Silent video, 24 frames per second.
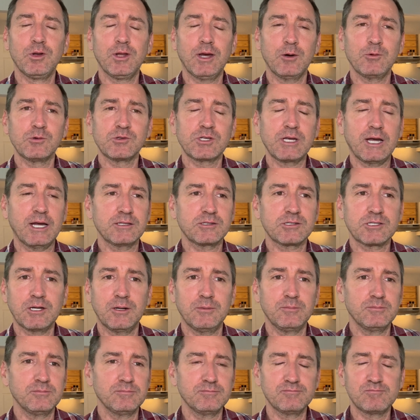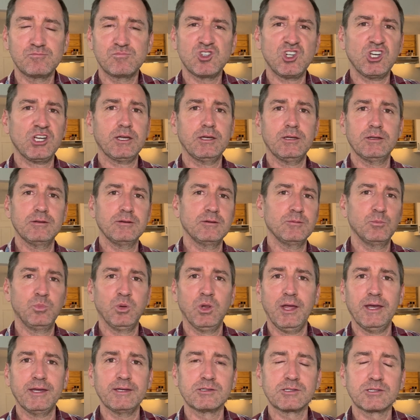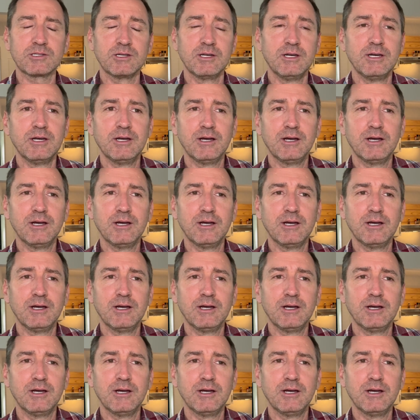I was at some chicken place,